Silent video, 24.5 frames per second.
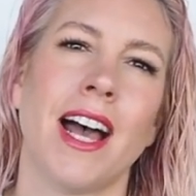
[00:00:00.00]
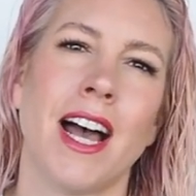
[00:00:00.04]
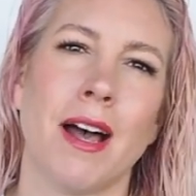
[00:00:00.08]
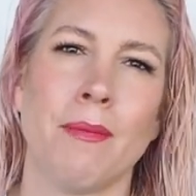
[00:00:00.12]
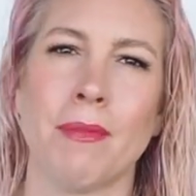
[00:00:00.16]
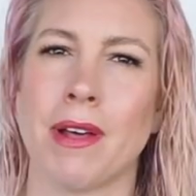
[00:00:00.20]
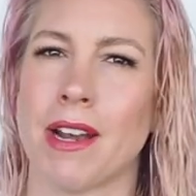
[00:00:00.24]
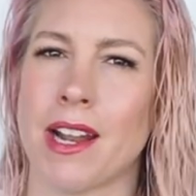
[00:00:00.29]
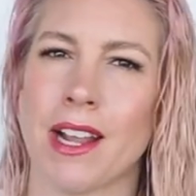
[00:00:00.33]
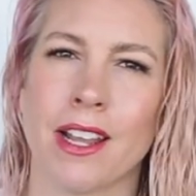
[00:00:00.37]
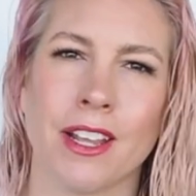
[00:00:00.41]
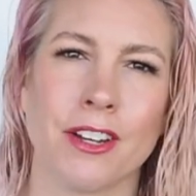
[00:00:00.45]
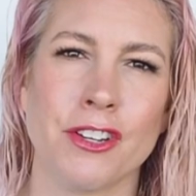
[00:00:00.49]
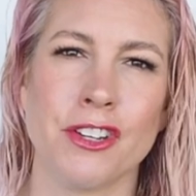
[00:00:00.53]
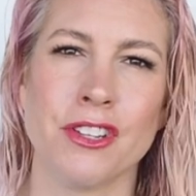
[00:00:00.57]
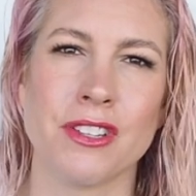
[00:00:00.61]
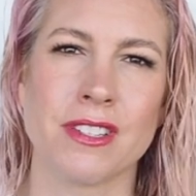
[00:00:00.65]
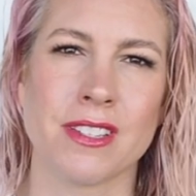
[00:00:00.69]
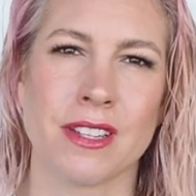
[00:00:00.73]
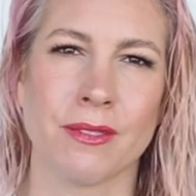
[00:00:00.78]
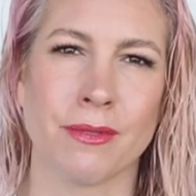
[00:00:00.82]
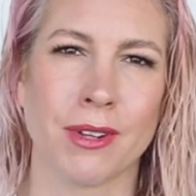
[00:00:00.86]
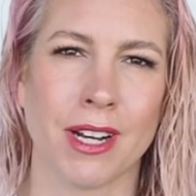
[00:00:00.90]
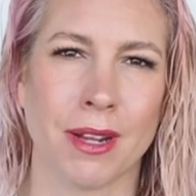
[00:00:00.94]
And I can
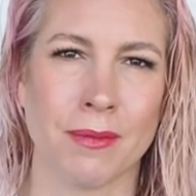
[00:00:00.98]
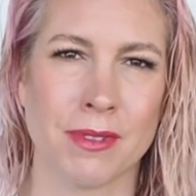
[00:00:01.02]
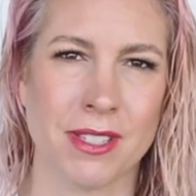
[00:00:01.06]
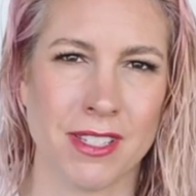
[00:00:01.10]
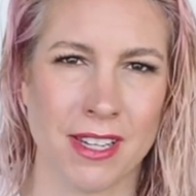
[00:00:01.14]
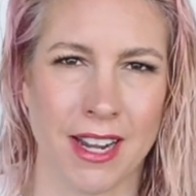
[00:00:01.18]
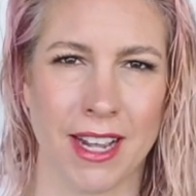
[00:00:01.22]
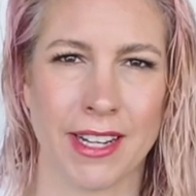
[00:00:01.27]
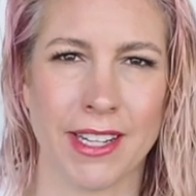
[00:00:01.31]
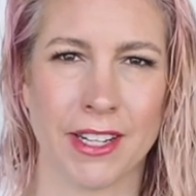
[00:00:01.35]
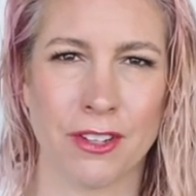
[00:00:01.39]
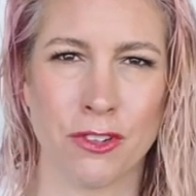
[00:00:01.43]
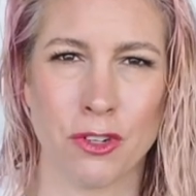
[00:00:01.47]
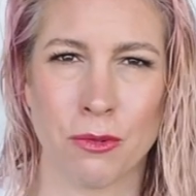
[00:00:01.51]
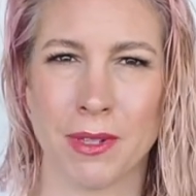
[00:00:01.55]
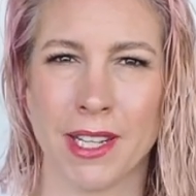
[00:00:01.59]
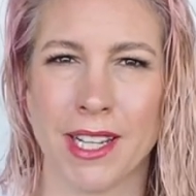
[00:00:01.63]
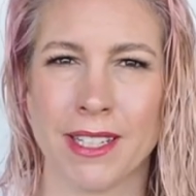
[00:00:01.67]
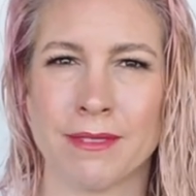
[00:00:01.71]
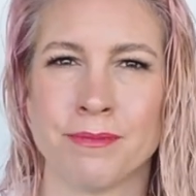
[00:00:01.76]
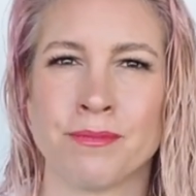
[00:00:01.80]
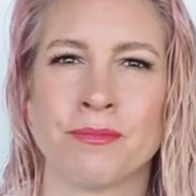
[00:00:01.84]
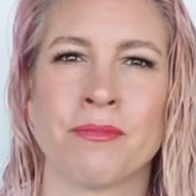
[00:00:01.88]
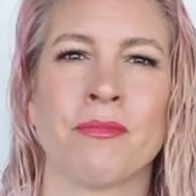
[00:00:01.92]
use it when I'm styling
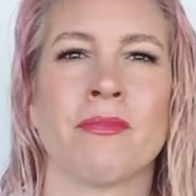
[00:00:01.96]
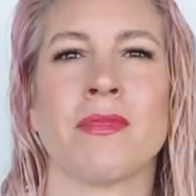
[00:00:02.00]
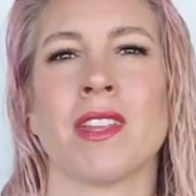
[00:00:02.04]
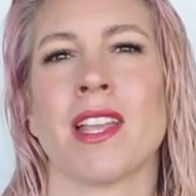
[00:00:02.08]
normally.